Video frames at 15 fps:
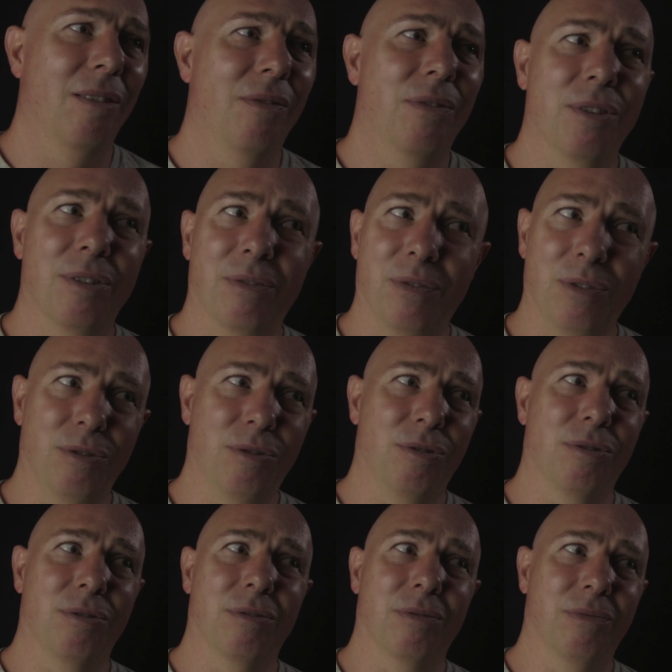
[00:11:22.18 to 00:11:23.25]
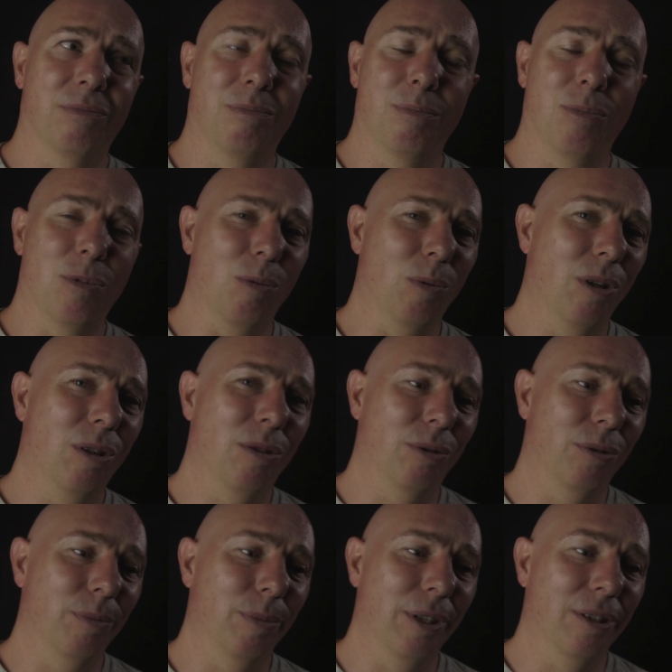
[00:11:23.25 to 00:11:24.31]
for the future of the
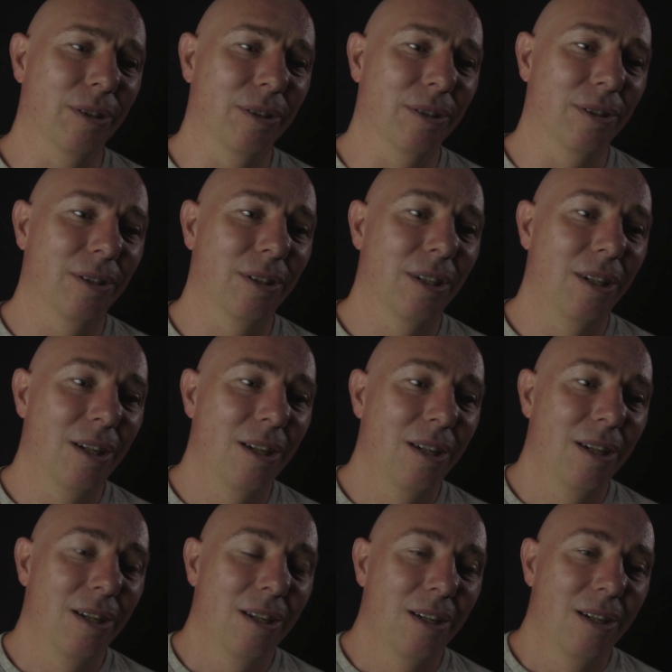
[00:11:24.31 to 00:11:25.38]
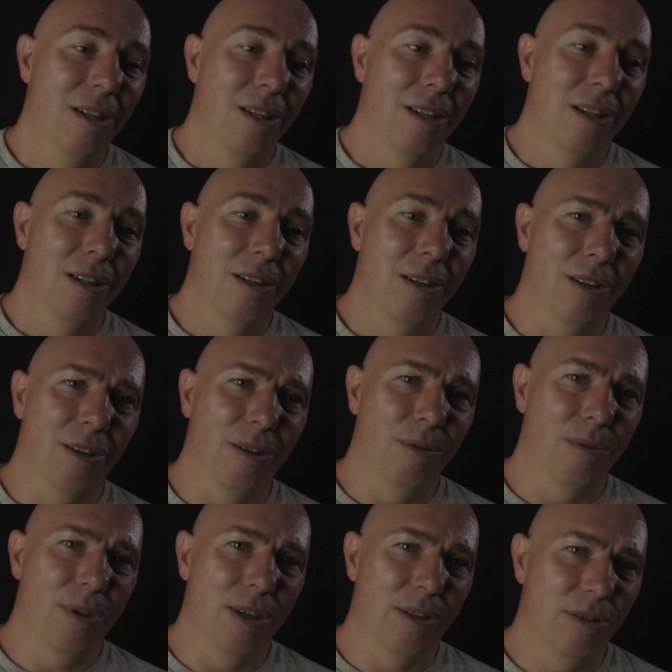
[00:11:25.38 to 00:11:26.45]
world, because
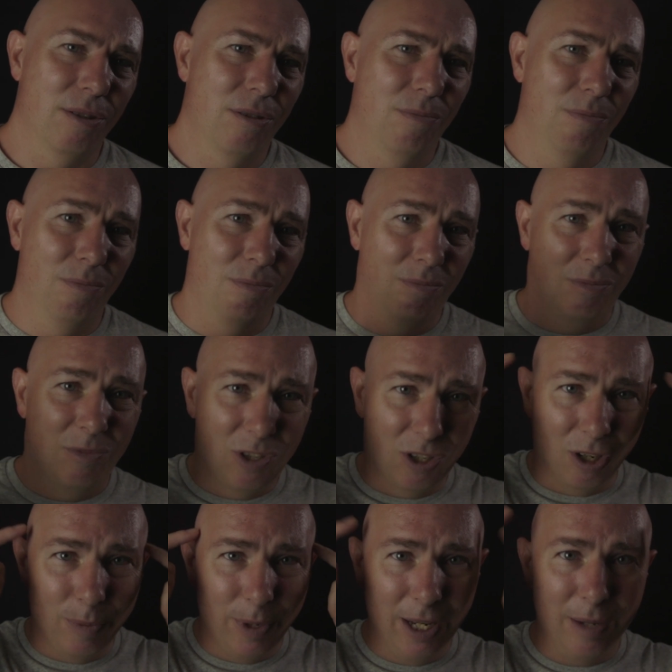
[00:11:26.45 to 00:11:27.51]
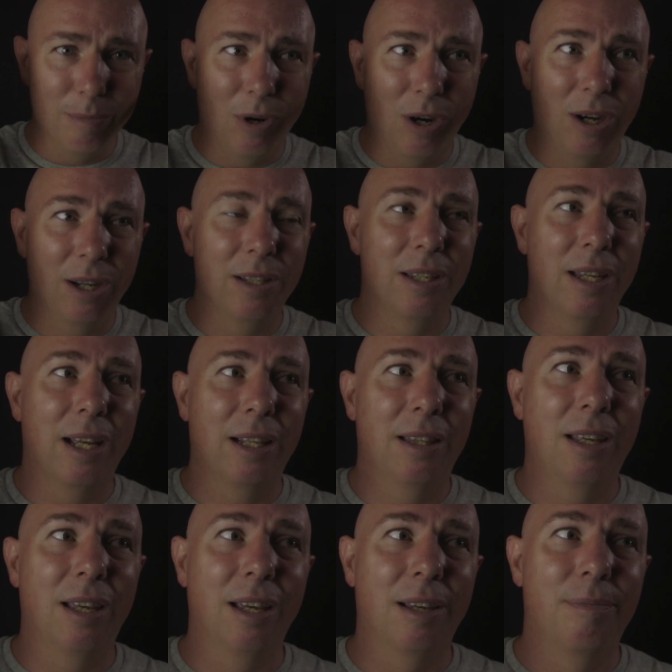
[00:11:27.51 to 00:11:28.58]
there's so many minds out
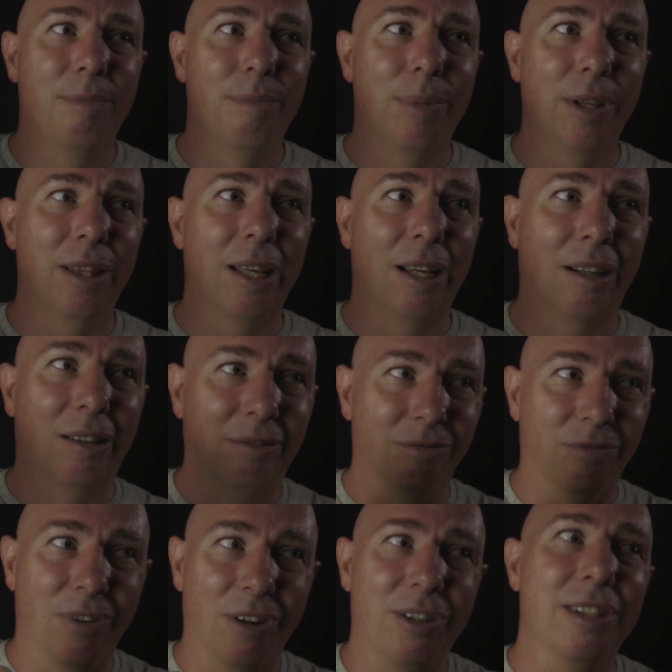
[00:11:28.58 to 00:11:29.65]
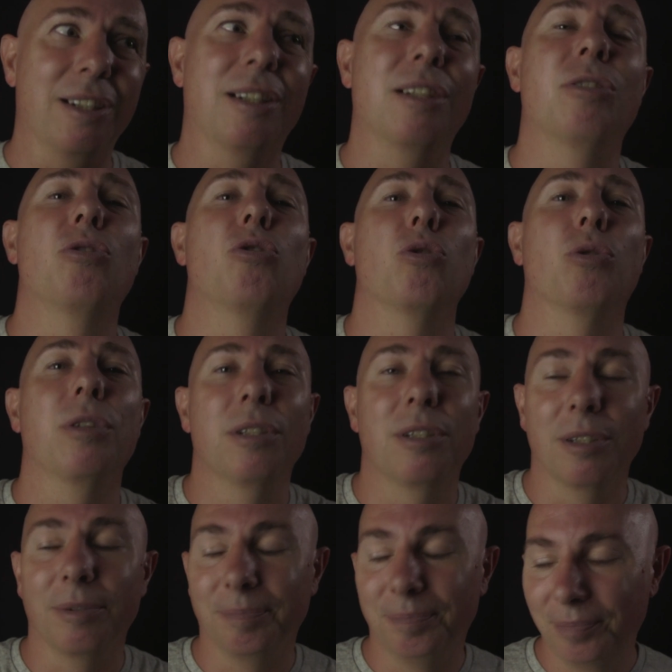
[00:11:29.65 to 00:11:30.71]
there, but they're very
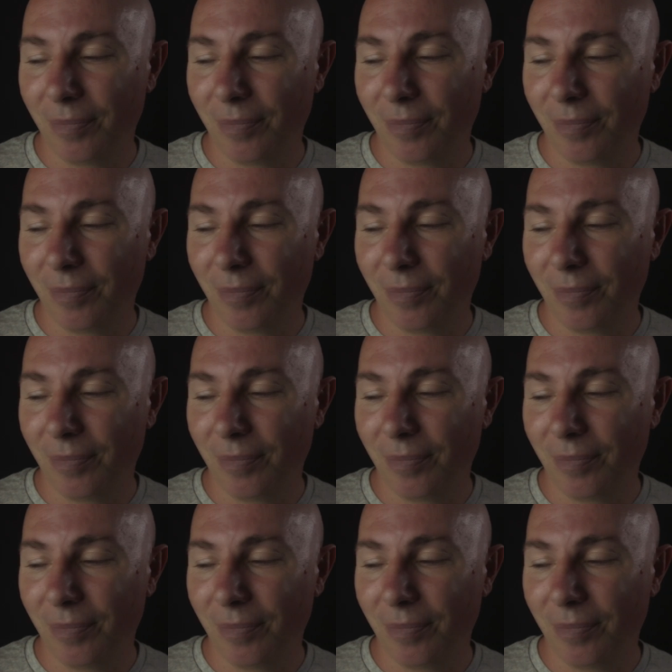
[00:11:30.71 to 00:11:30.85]
disjointed.